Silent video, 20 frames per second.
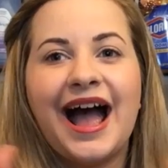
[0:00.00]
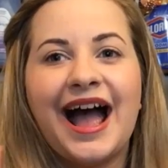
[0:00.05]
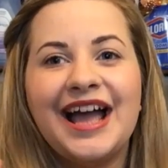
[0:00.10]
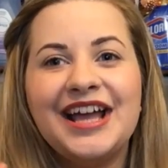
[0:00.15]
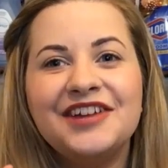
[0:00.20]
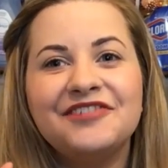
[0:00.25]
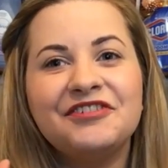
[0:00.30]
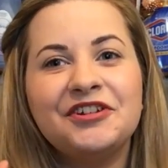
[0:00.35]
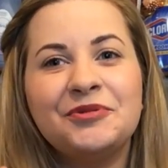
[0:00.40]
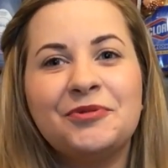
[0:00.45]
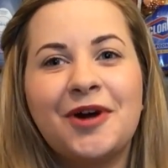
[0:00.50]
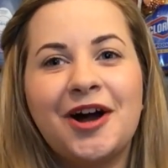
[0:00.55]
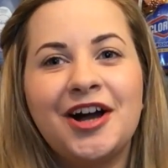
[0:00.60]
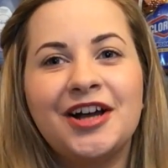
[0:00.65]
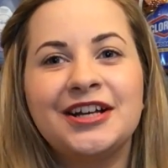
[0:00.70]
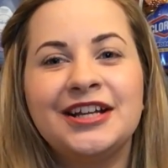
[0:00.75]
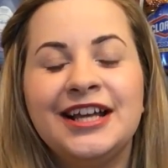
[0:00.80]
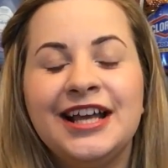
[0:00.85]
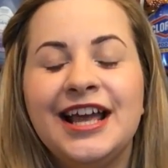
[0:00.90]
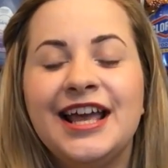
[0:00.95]
Hi
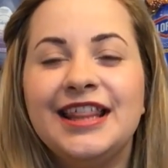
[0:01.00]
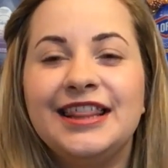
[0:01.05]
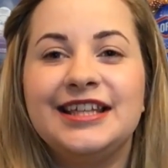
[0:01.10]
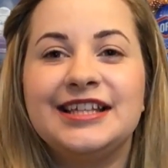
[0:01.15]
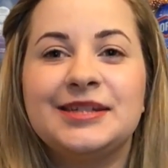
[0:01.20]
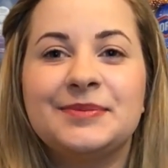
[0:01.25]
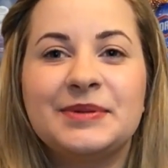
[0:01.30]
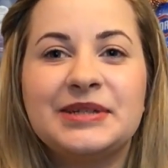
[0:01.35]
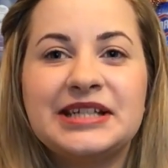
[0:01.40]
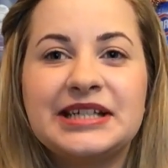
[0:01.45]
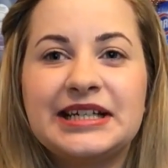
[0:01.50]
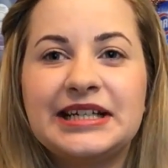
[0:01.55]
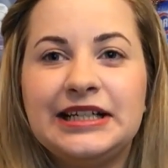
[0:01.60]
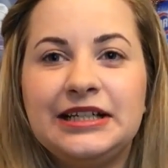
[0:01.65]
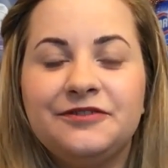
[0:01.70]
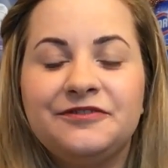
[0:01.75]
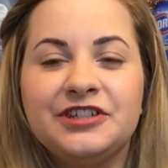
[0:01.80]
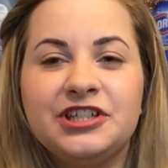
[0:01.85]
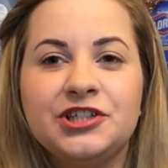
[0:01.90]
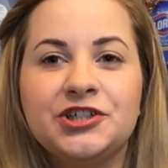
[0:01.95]
everyone! This
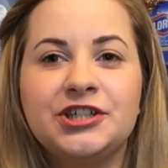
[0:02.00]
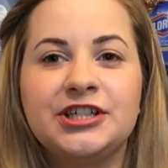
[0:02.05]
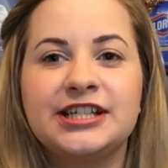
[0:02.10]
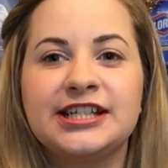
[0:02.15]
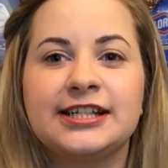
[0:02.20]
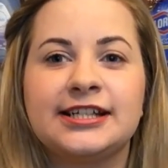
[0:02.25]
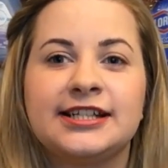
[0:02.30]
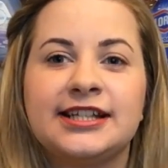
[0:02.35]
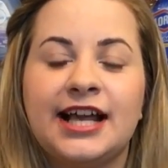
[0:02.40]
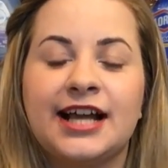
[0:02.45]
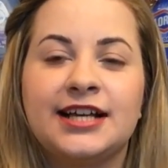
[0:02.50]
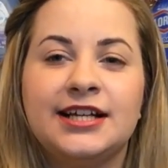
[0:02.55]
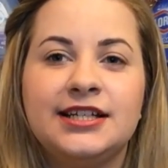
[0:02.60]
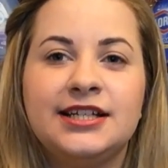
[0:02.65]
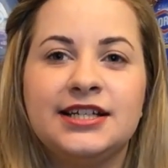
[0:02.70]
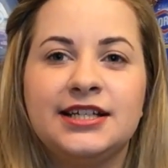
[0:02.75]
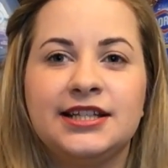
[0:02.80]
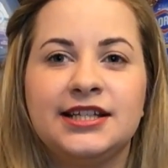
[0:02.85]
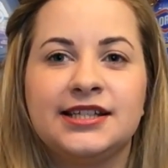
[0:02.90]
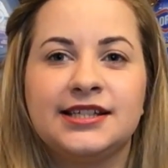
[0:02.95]
particular video is the
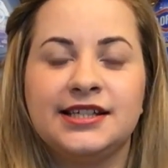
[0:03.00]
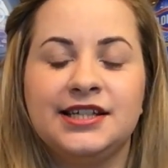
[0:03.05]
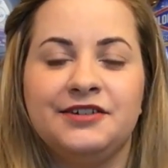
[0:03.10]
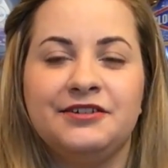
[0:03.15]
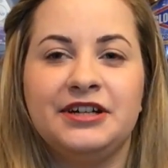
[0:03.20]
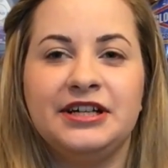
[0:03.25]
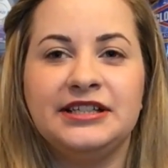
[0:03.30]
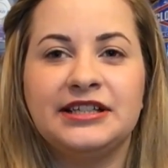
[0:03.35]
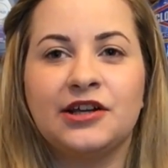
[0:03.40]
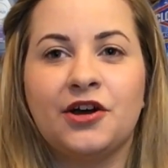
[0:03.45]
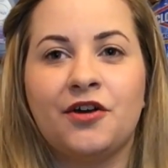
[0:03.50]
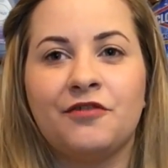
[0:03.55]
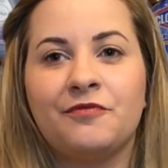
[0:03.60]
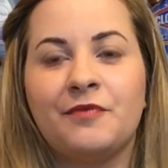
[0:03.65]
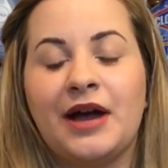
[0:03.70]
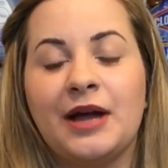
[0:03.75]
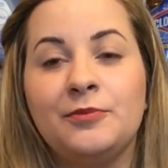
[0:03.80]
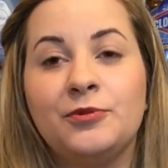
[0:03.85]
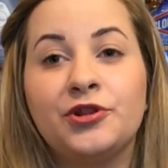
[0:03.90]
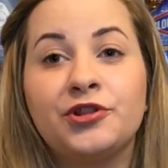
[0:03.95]
second in the series of
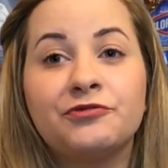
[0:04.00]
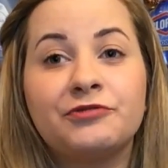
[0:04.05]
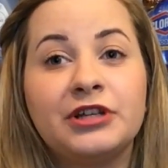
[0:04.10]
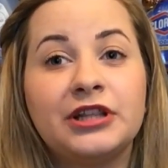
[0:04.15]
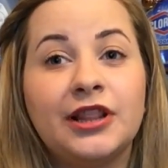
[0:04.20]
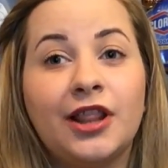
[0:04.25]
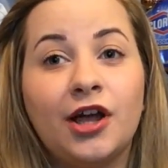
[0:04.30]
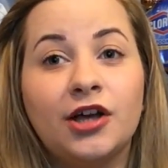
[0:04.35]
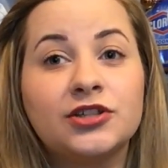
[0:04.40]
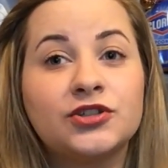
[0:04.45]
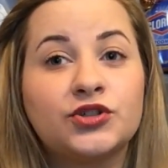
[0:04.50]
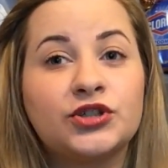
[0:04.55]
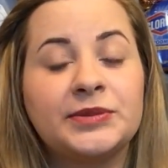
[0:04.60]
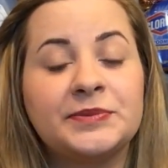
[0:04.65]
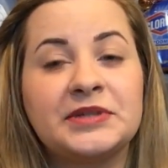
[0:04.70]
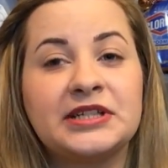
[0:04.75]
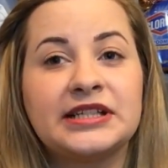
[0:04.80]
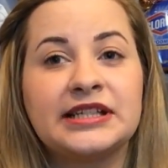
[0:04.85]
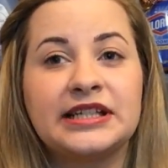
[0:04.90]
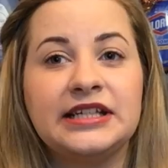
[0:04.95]
my mother-in-law's
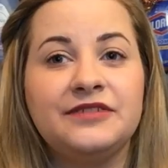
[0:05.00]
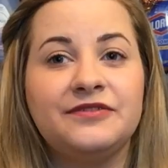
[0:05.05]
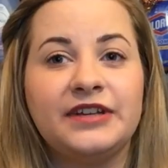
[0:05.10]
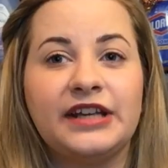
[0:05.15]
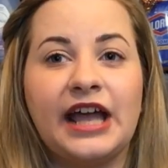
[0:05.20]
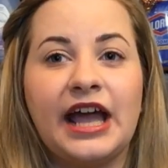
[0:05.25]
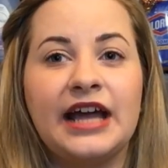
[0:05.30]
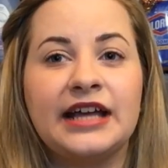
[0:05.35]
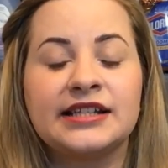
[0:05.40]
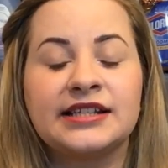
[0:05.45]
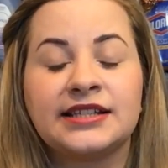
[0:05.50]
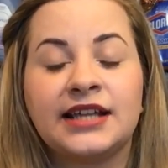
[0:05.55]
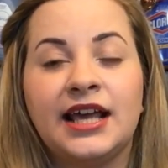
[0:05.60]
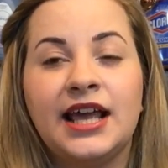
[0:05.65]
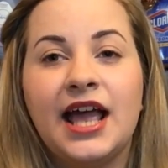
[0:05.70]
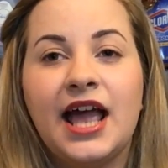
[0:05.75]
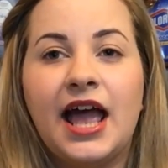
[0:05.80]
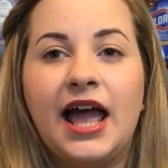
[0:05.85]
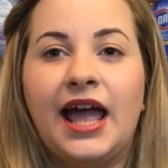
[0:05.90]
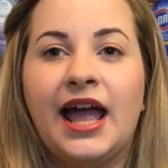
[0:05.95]
trip to CVS.
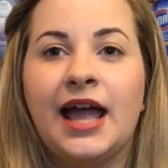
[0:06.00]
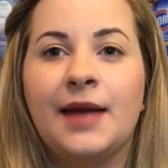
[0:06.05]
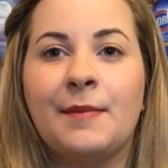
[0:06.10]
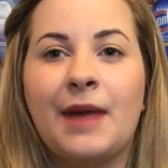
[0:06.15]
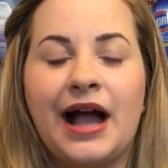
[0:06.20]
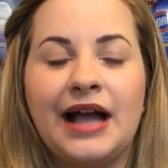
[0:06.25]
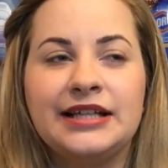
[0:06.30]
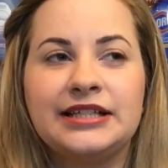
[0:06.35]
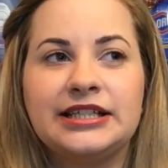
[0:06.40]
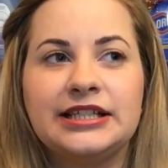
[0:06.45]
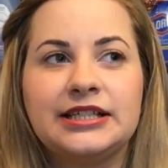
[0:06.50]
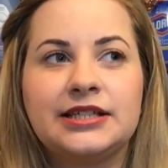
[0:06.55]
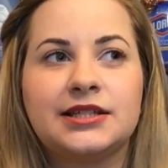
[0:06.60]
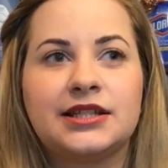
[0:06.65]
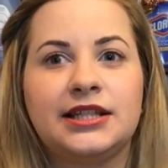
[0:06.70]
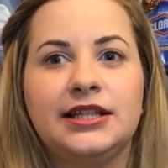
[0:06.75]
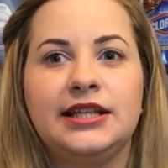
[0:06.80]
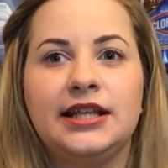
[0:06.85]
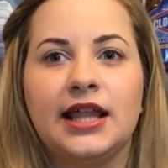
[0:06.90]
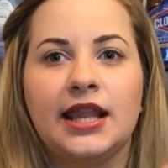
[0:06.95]
I did
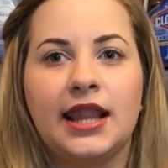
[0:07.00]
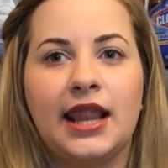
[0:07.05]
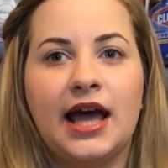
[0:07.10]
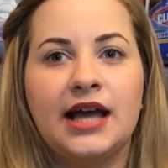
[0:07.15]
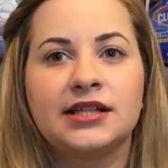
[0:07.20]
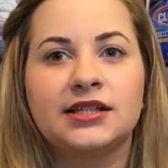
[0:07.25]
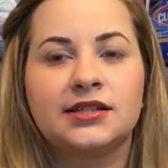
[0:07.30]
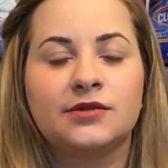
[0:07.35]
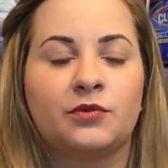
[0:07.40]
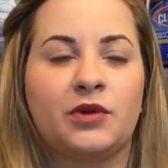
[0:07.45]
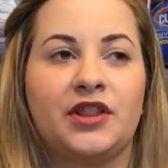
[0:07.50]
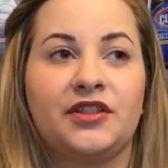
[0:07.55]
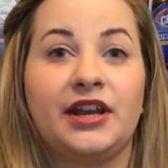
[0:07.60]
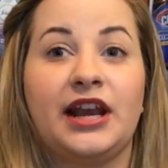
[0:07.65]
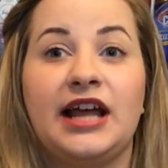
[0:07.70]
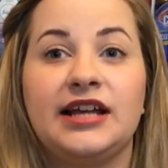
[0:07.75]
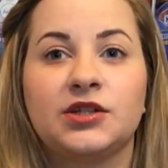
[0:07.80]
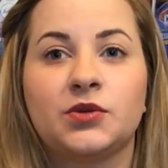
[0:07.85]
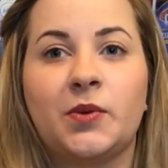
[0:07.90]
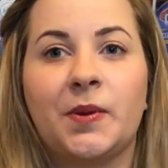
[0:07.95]
the last
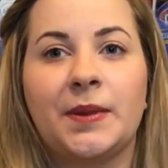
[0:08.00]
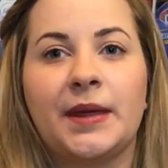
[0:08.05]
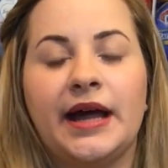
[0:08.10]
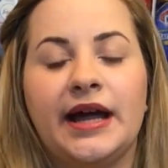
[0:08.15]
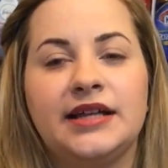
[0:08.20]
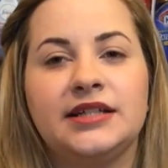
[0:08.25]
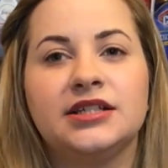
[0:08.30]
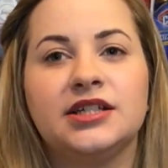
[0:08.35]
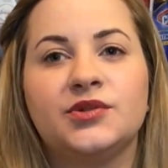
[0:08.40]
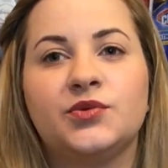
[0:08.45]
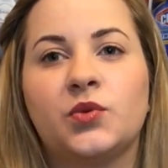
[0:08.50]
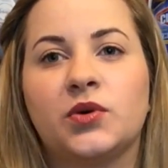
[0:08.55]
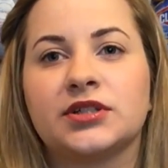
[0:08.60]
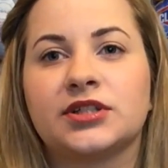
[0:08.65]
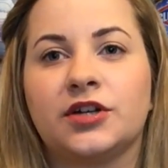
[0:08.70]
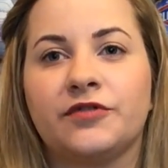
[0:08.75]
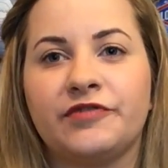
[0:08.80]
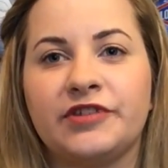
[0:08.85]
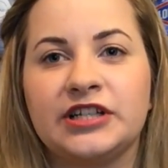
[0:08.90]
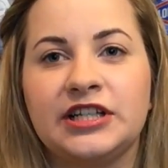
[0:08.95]
one that I did
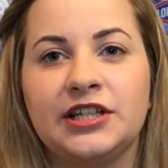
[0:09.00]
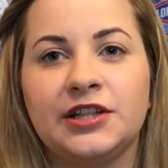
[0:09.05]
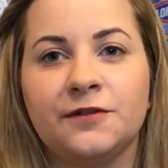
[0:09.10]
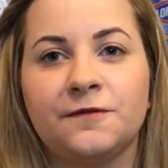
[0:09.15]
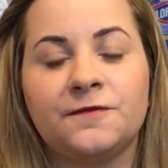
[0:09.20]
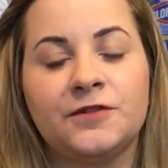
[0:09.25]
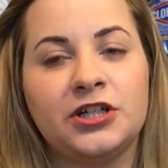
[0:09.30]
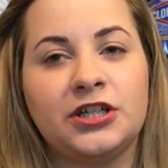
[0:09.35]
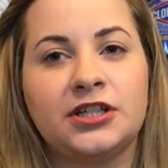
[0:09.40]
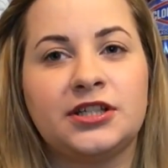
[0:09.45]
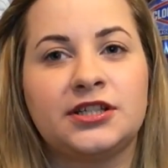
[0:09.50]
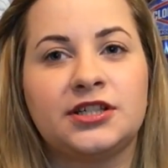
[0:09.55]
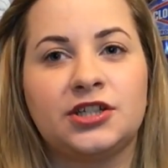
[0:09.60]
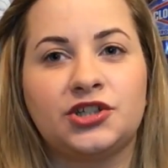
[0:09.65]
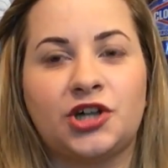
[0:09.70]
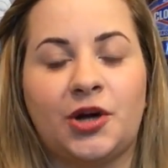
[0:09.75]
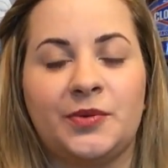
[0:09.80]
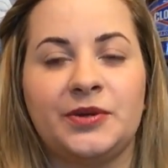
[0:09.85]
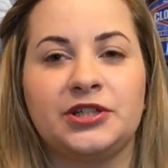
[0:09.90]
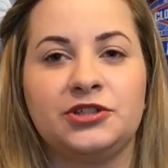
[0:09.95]
was obviously the first
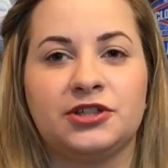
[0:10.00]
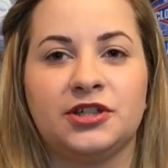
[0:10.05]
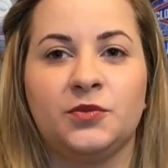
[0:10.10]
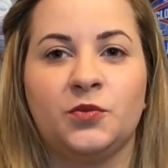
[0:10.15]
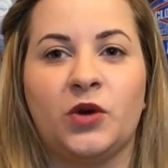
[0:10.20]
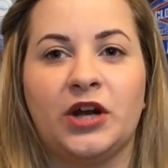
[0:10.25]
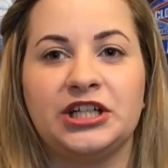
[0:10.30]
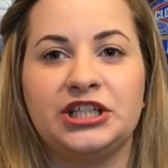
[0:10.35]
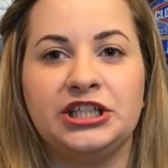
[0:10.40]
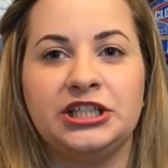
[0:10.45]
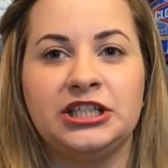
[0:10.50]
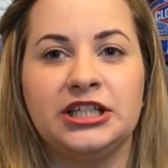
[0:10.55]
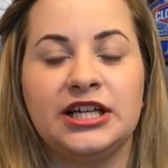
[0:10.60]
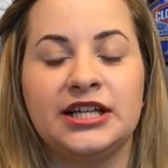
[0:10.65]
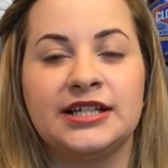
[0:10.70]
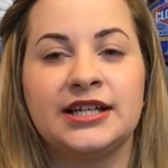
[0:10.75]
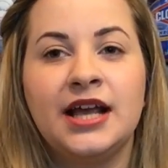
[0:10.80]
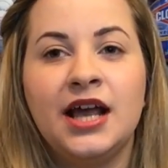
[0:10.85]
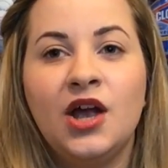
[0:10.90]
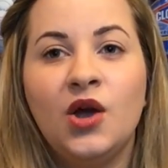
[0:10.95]
shopping trip where
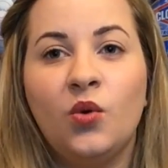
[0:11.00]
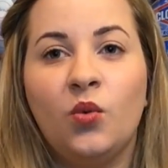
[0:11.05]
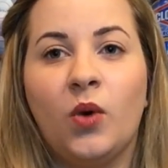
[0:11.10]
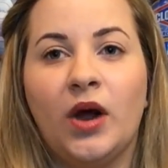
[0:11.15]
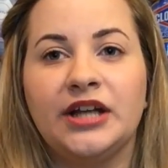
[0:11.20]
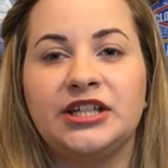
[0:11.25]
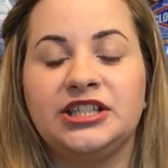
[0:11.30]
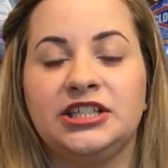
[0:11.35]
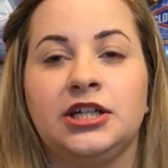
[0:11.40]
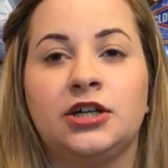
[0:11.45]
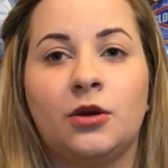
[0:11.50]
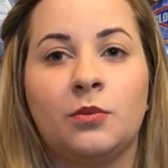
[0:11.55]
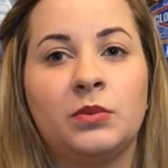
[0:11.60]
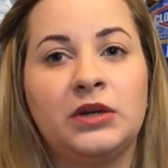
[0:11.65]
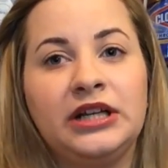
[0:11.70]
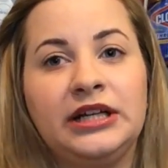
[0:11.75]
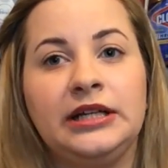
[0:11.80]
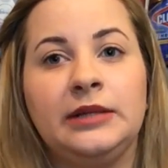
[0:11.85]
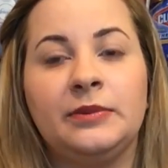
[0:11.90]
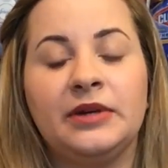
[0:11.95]
she
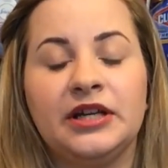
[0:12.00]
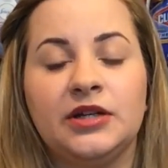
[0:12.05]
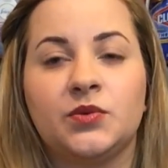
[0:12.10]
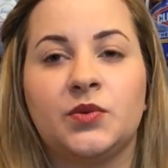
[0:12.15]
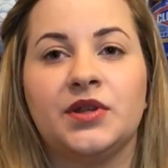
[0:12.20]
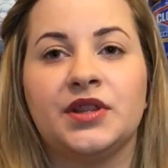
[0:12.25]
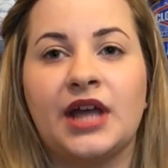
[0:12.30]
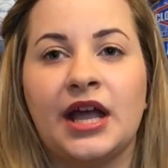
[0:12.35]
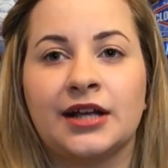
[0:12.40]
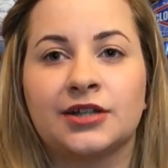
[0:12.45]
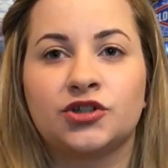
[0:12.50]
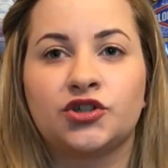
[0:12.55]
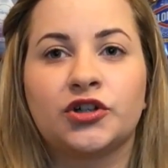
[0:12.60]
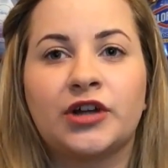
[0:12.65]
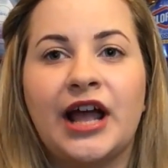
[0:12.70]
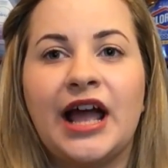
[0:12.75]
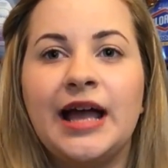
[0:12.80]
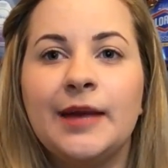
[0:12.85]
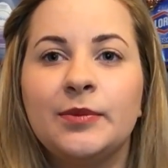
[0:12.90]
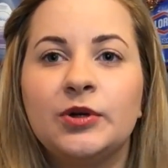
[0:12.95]
completely paid with
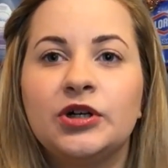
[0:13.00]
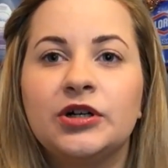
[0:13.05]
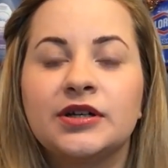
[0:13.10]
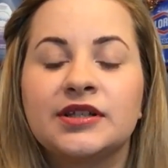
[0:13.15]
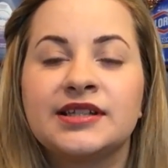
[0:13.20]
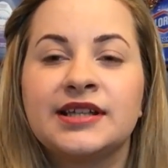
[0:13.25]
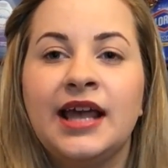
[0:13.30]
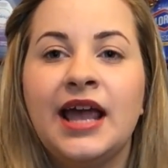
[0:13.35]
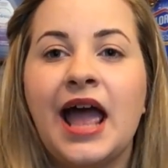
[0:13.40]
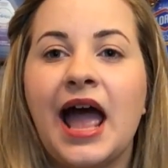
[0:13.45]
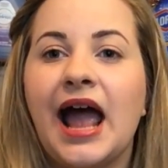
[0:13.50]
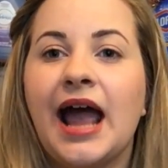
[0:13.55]
extra care bucks.